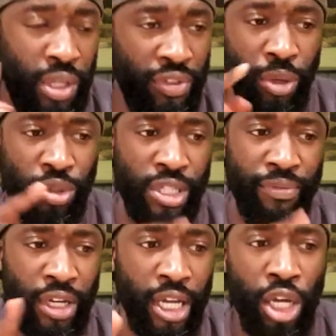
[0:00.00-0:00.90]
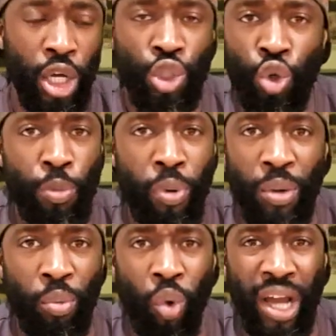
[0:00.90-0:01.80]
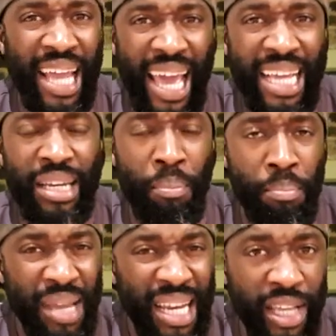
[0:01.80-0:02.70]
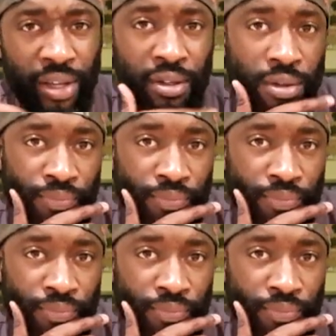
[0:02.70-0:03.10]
I think it was something like 2.18 million.